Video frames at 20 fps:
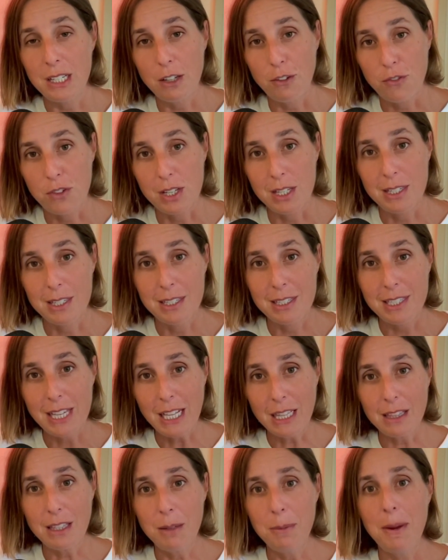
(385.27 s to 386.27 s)
If you
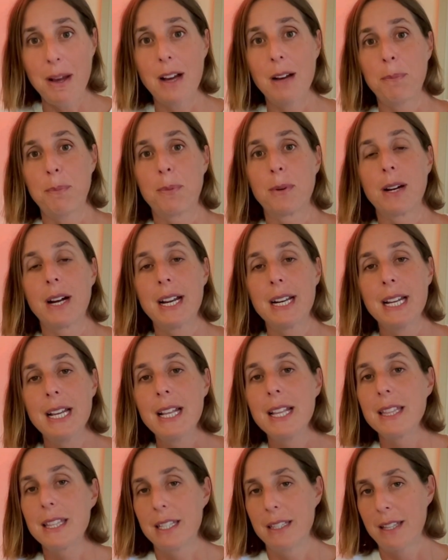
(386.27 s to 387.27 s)
set them up right,
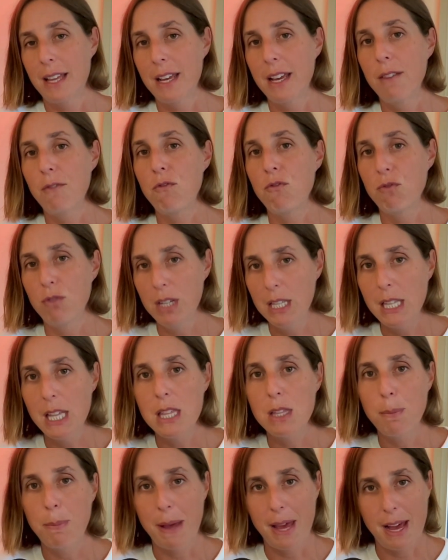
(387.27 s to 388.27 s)
then they have really
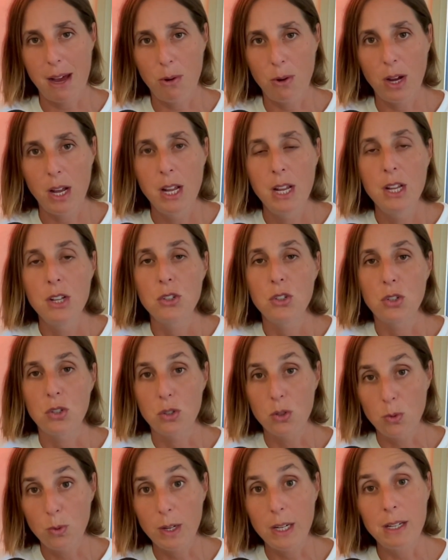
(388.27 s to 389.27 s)
the power
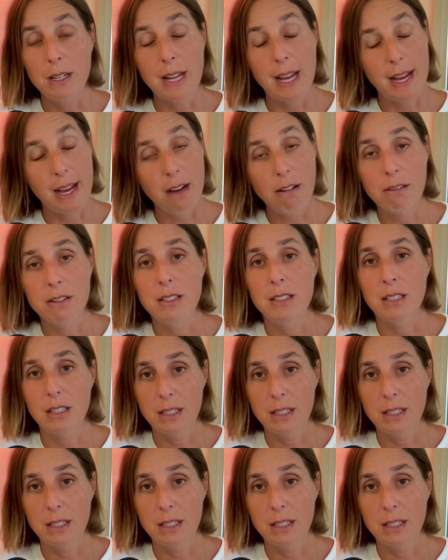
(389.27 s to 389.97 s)
to, in our,